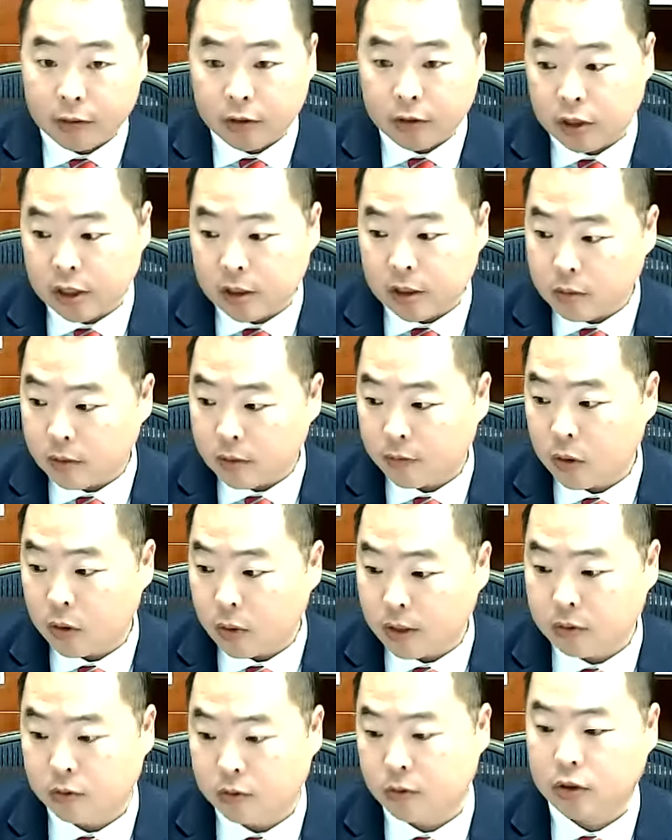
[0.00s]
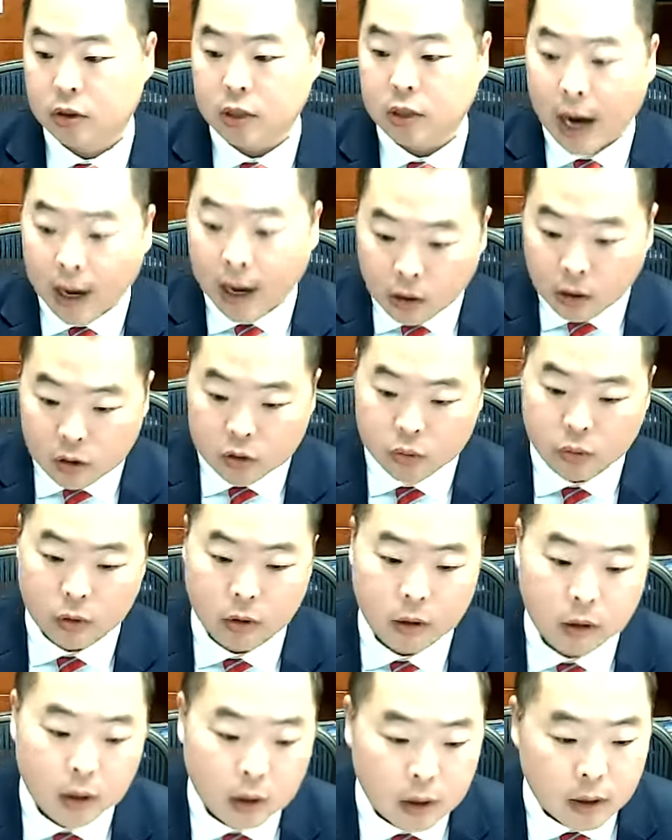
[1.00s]
regimes of the U.S. or his tires
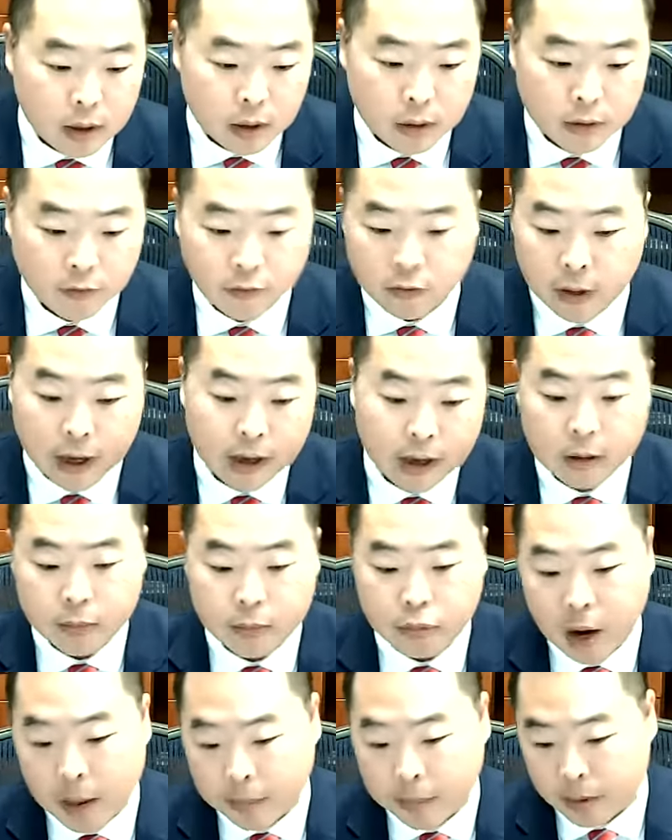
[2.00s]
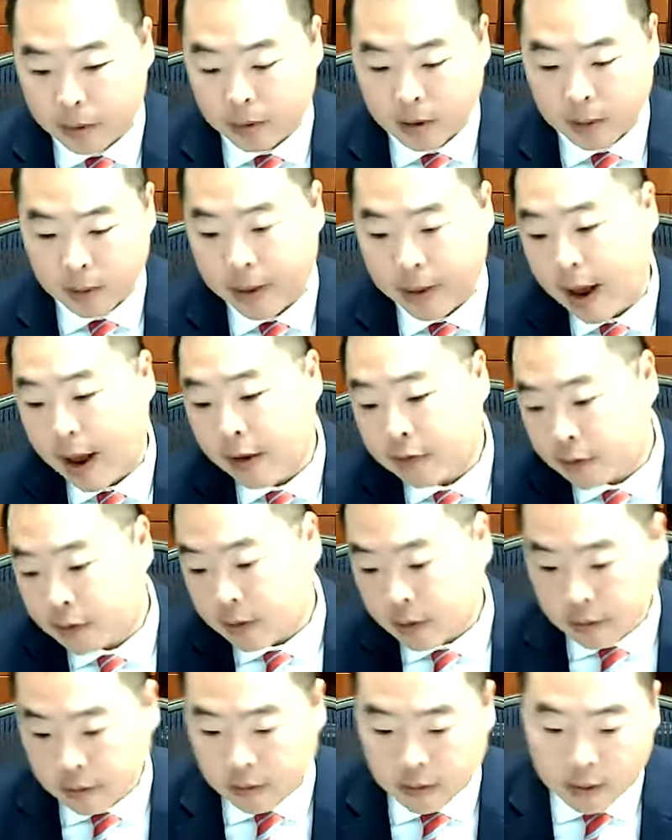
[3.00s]
were inflated the proper capacity
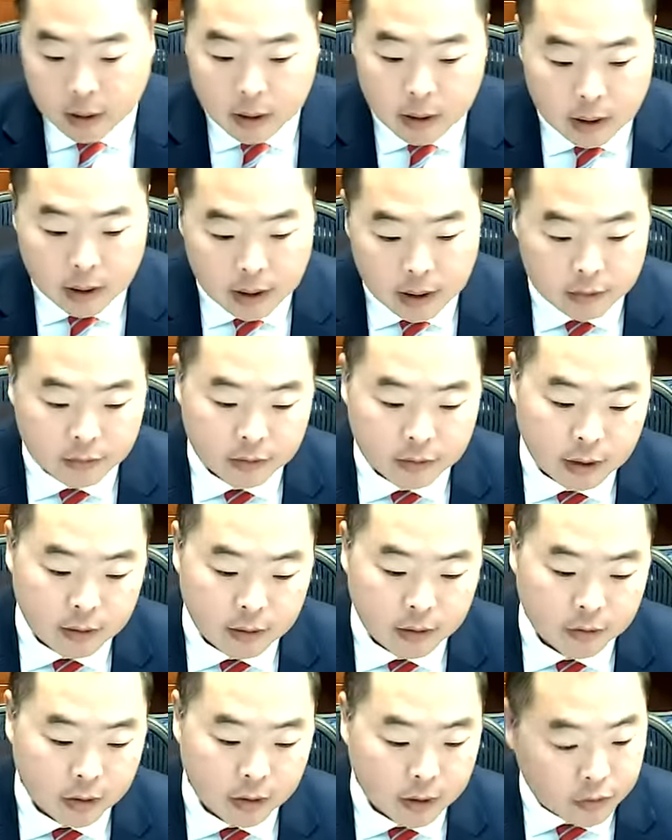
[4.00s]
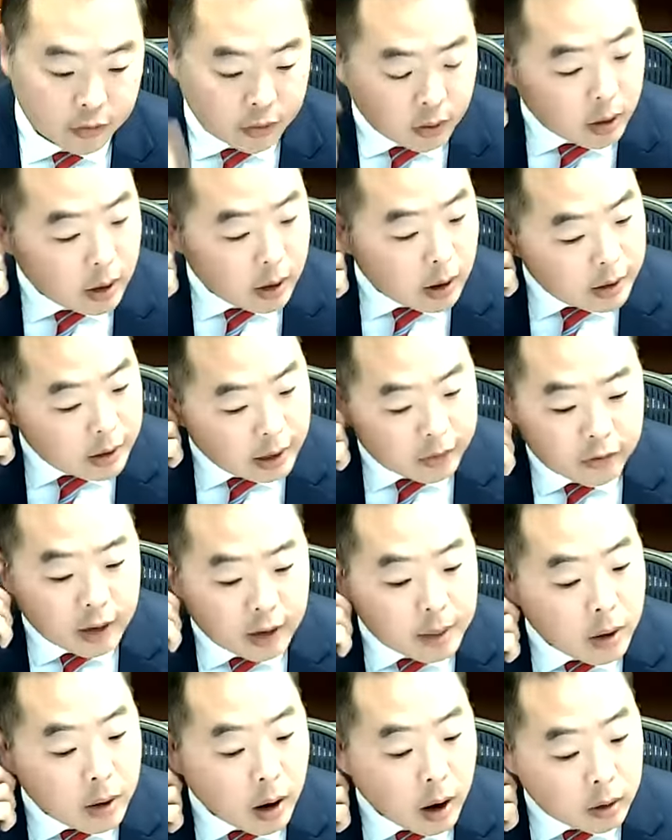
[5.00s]
under, et cetera, et cetera. So that
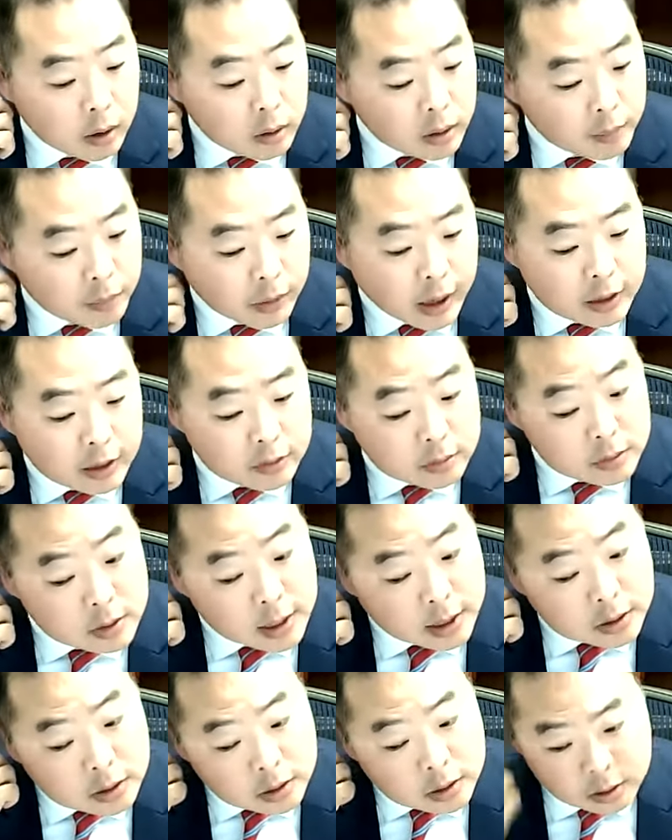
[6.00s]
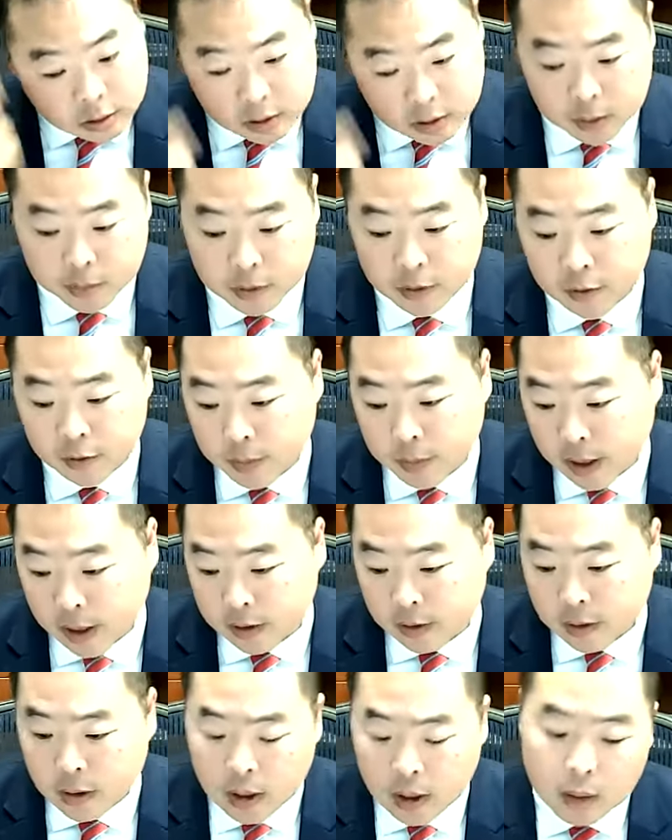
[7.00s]
same argument applies from a national security
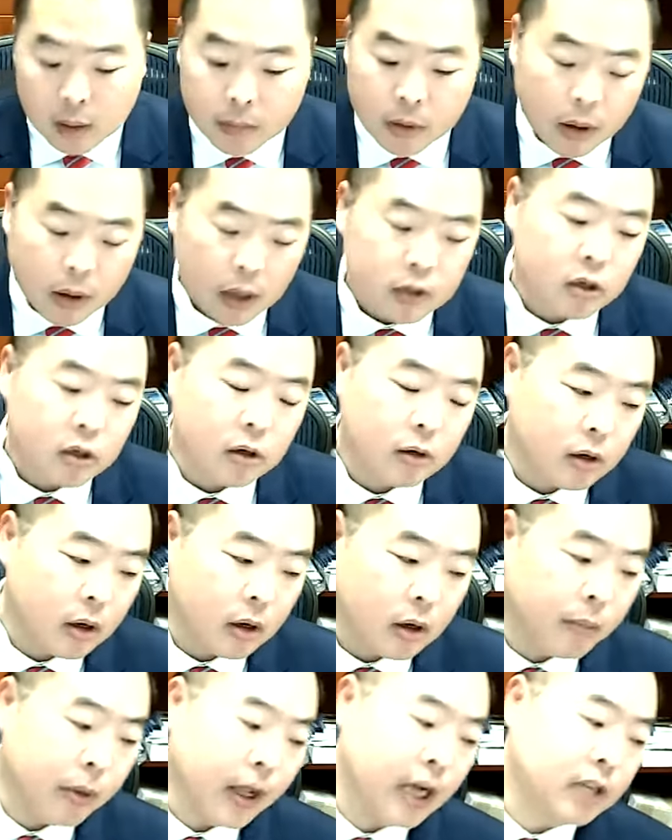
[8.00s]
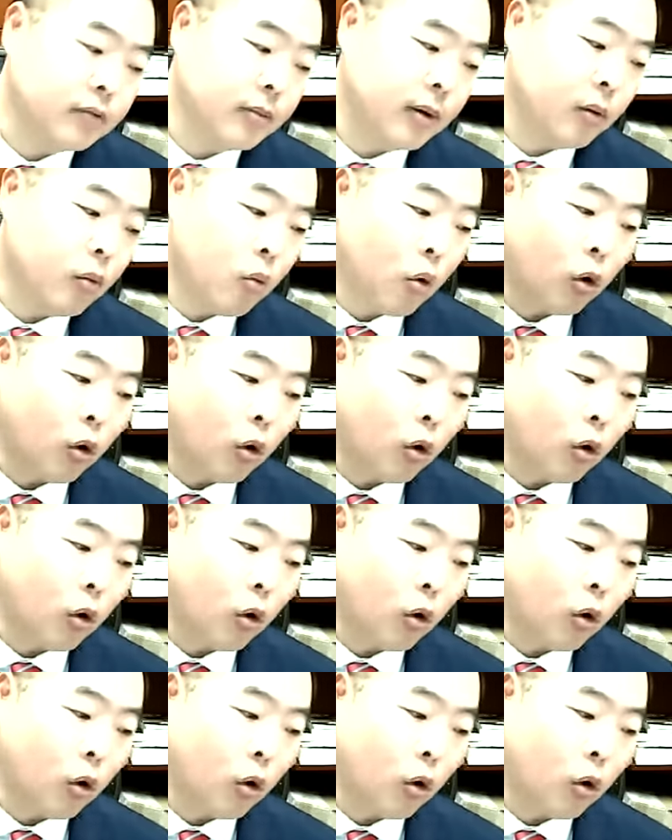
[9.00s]
perspective, but it also applies from